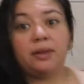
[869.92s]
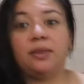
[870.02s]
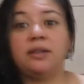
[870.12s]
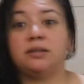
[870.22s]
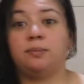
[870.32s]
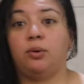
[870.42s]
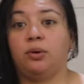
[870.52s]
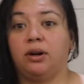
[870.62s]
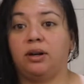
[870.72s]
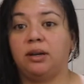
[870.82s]
this
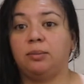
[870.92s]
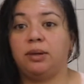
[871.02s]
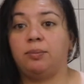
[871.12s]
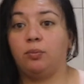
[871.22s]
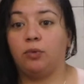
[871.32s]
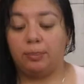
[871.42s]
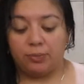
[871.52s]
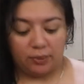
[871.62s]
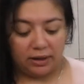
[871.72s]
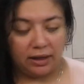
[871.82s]
port can be
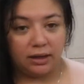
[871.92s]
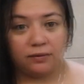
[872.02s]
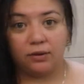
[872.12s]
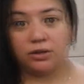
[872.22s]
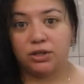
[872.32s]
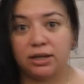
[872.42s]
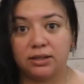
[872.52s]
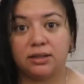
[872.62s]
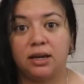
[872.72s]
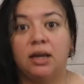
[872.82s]
ripped right out of your
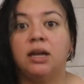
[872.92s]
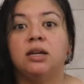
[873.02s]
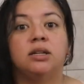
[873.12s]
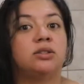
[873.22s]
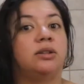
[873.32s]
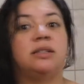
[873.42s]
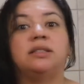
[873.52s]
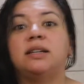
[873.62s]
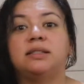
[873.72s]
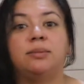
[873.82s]
chest. So that's
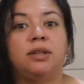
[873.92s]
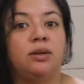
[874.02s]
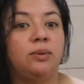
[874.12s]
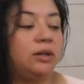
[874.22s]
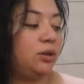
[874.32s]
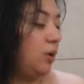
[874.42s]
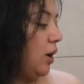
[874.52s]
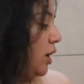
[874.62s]
not something you want to do.